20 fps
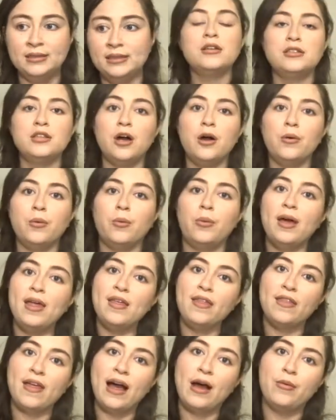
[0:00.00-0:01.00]
So
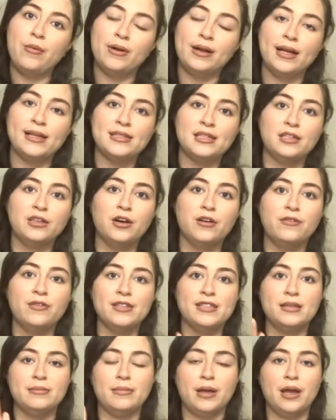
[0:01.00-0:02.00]
with that, when I did go
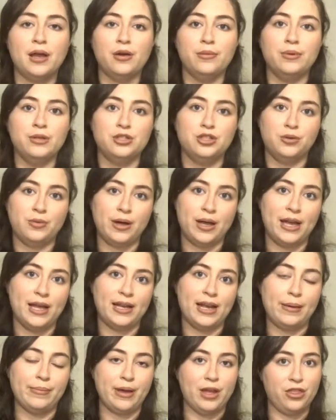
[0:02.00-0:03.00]
visit my OBGYN
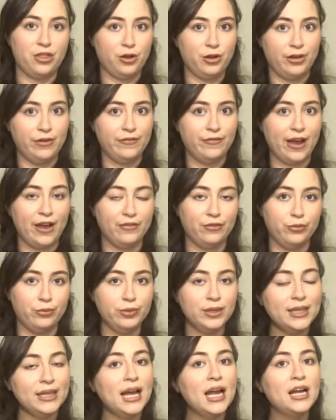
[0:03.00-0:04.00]
at my
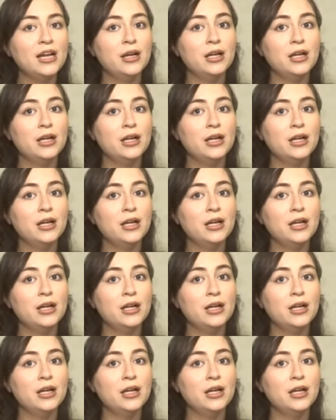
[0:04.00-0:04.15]
35-week